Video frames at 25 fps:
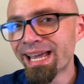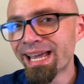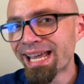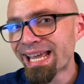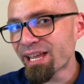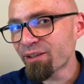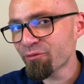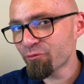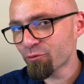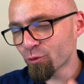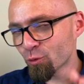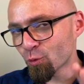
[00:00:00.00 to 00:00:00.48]

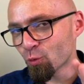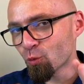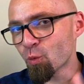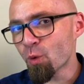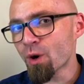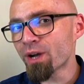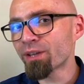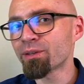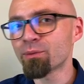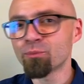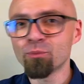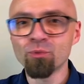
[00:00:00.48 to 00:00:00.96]
If you
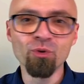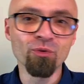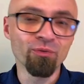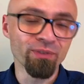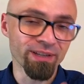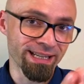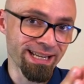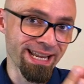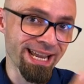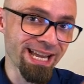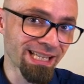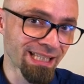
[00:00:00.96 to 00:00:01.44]
want to move
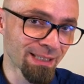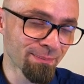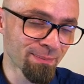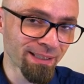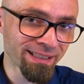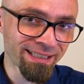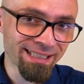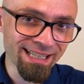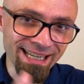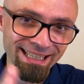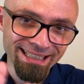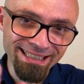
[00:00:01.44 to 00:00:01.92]
an
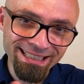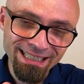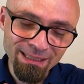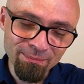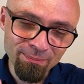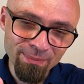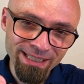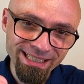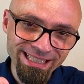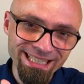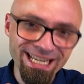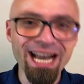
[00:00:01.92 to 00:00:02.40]
element a little
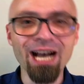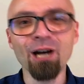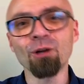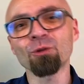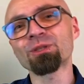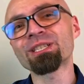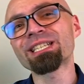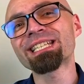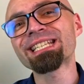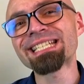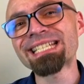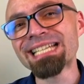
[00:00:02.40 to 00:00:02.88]
bit
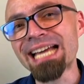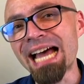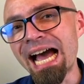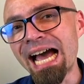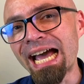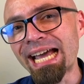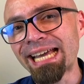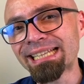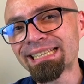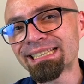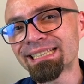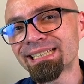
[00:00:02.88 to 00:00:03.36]

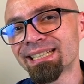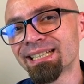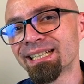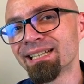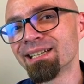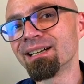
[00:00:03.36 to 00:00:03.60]
outside